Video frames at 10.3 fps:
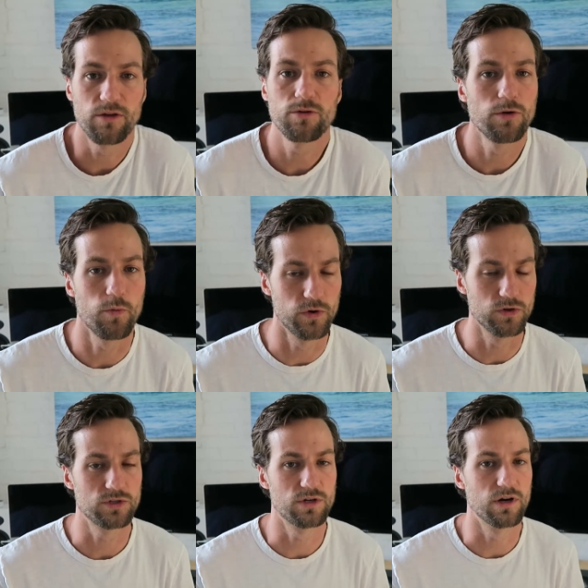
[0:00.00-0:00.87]
You don't know where
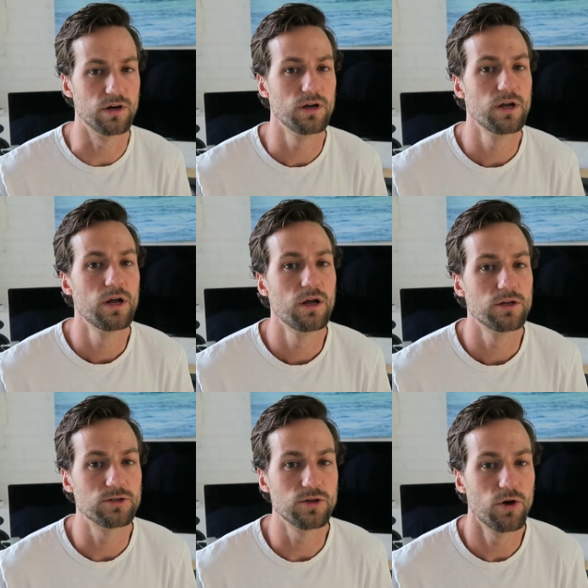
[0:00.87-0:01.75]
to start.
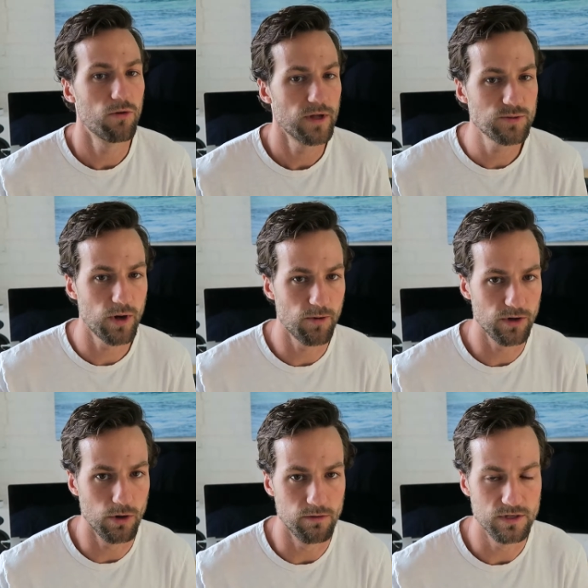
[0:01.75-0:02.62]
So that's what I
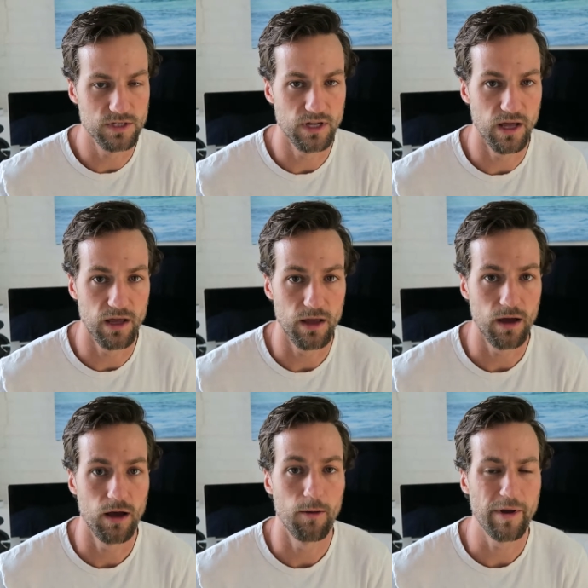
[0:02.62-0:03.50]
want to go over today.
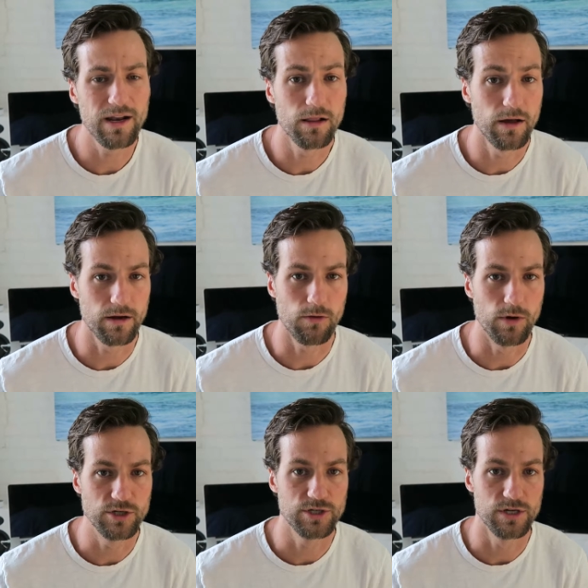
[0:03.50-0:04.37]
Um, I get a lot of
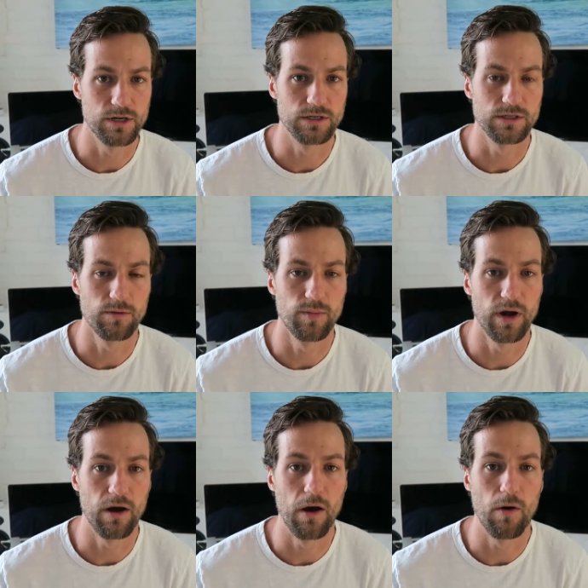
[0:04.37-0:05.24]
questions
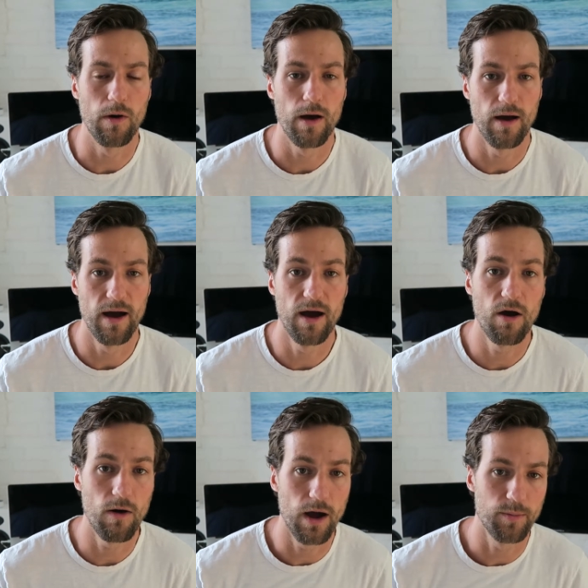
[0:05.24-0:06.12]
about
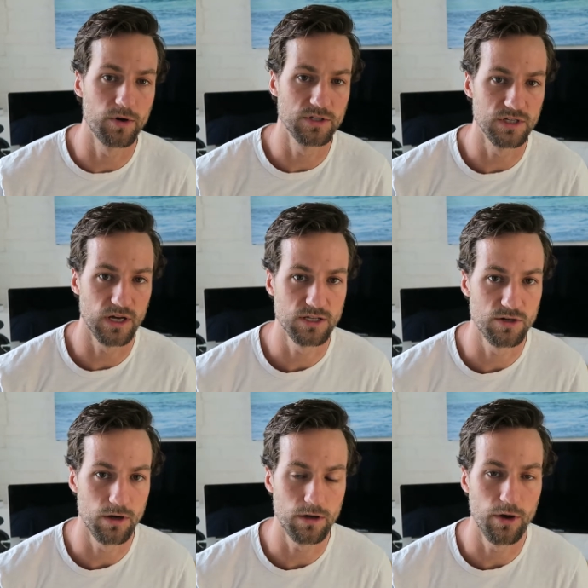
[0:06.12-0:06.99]
how I personally got
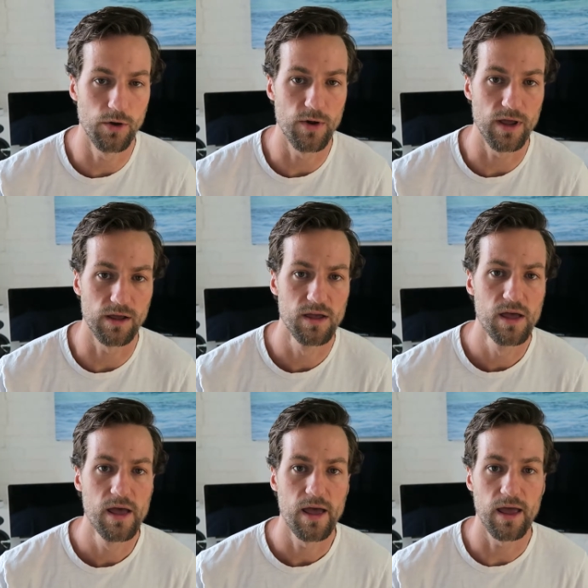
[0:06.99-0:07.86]
started coding
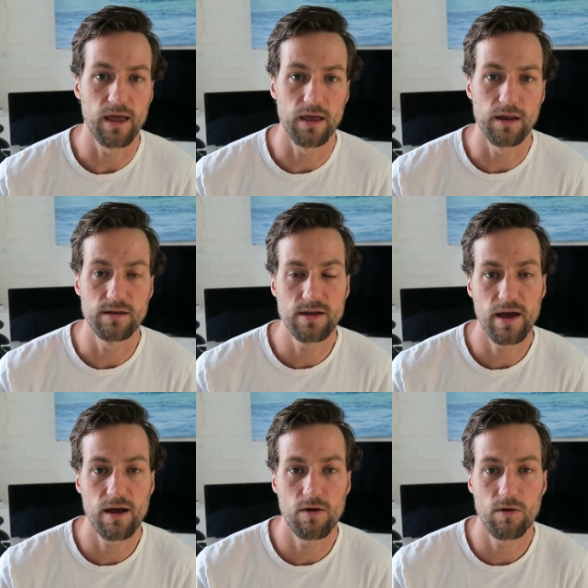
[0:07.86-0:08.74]
and
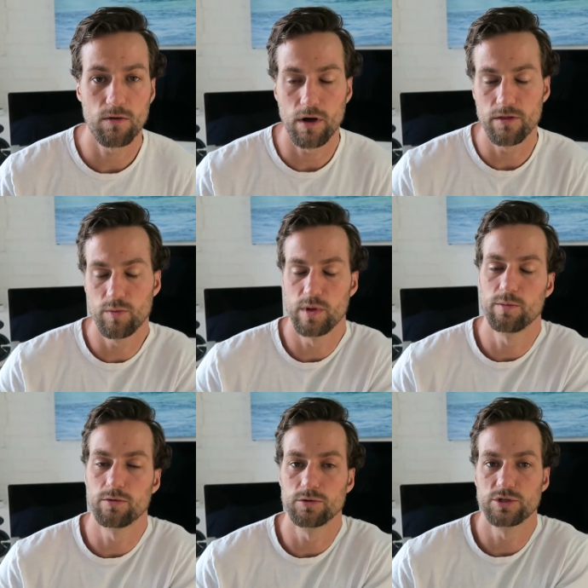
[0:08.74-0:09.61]
how other
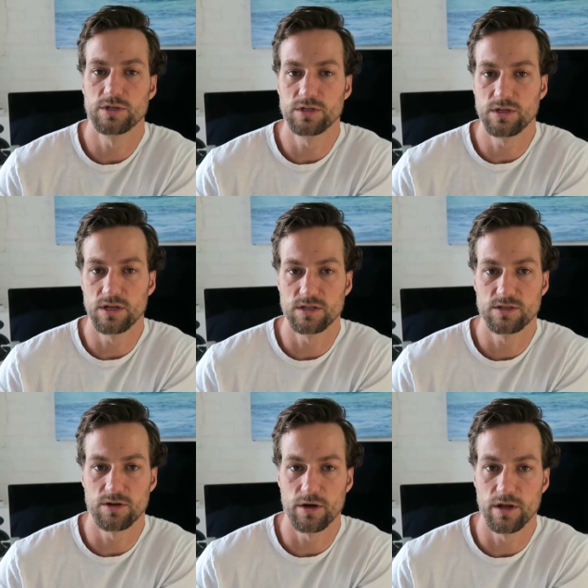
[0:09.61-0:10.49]
people should get
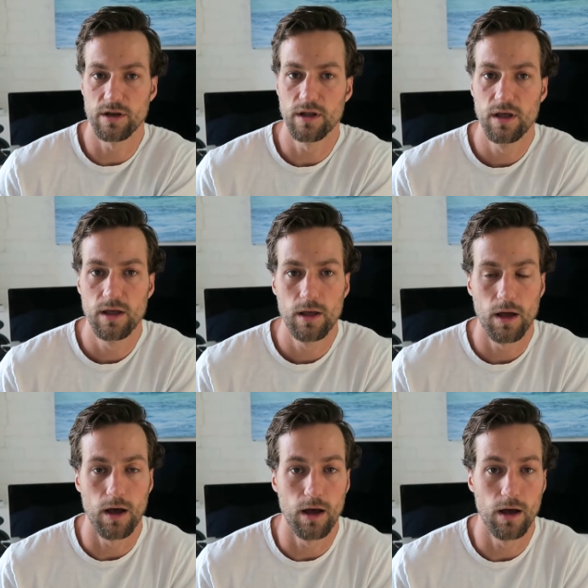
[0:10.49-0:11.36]
started
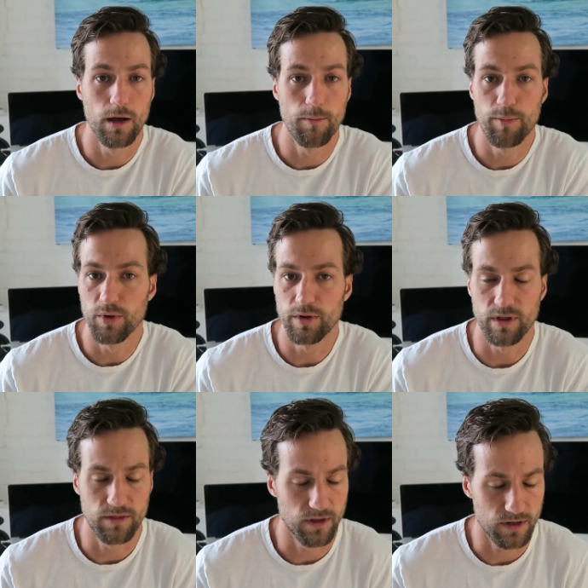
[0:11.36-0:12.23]
uh,
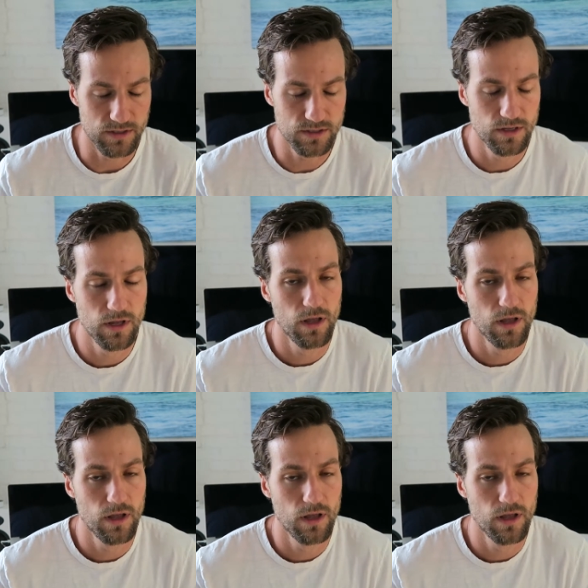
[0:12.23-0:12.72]
building things.